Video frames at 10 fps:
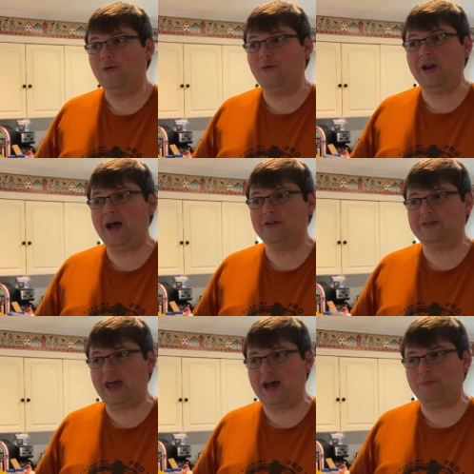What else
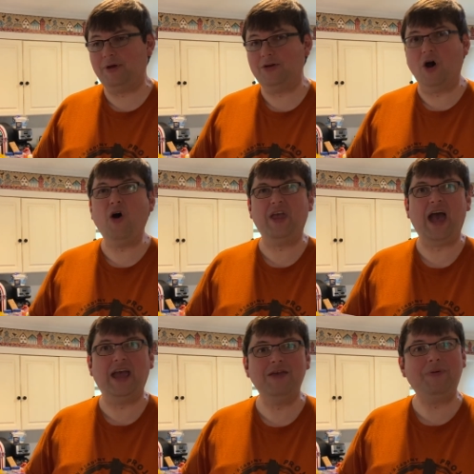happened? Oh
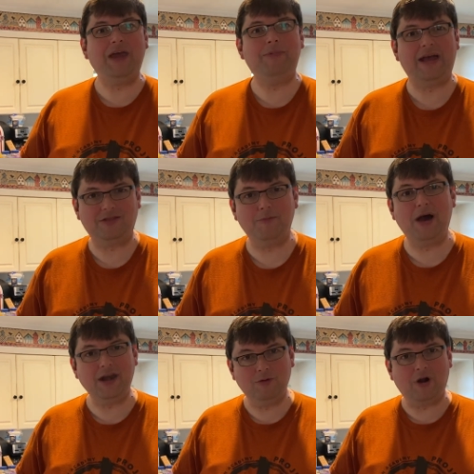yeah, he paid back the
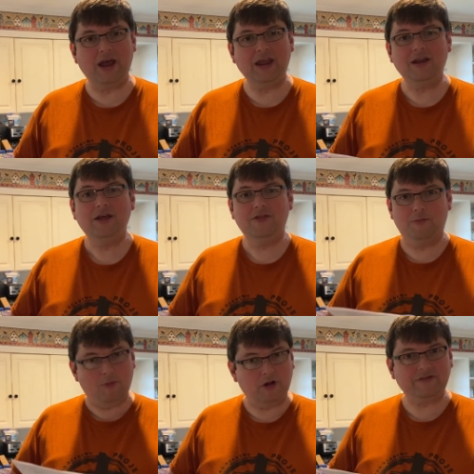money, right? The
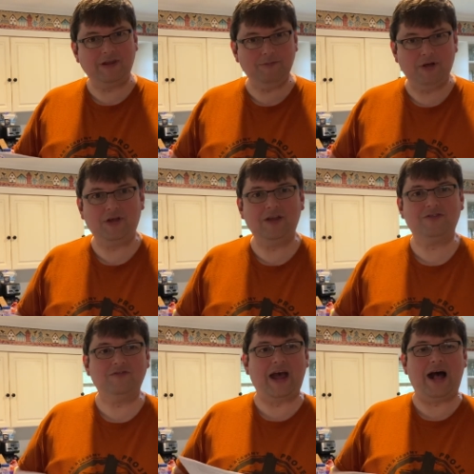multi-millions
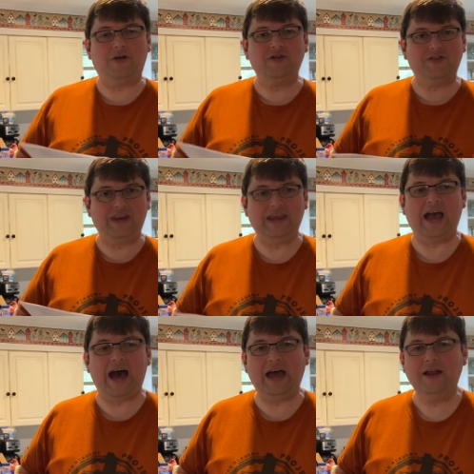of dollars that he
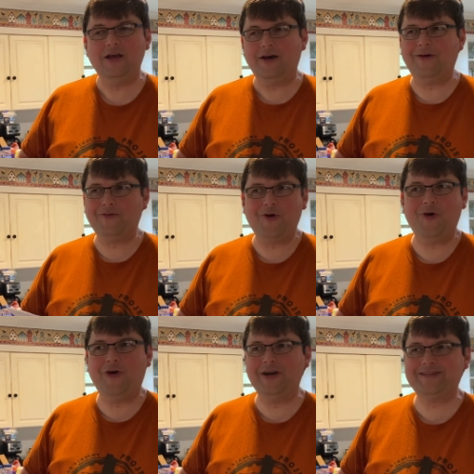got. Of
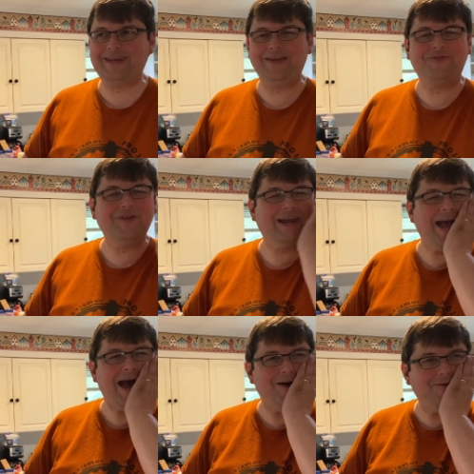course, he
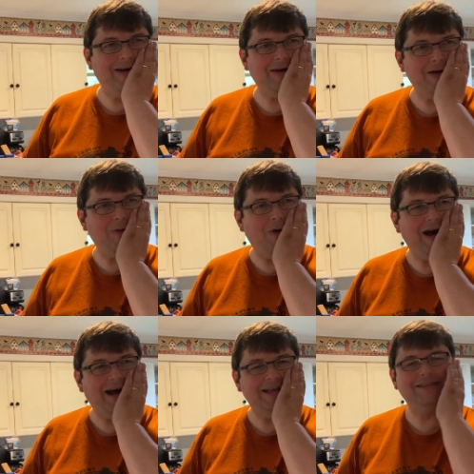forgot where it
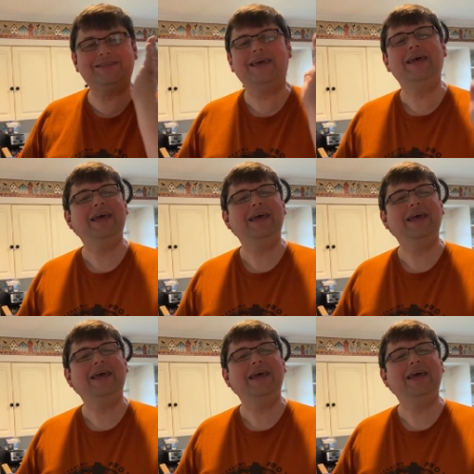was.